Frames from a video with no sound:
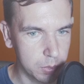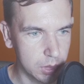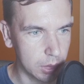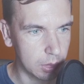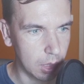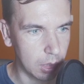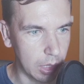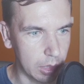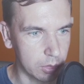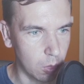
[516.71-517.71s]
Signal
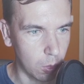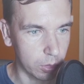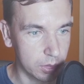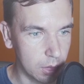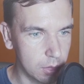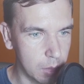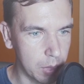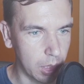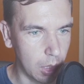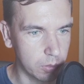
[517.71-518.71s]
and or Telegram
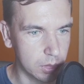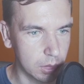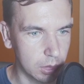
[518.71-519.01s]
accounts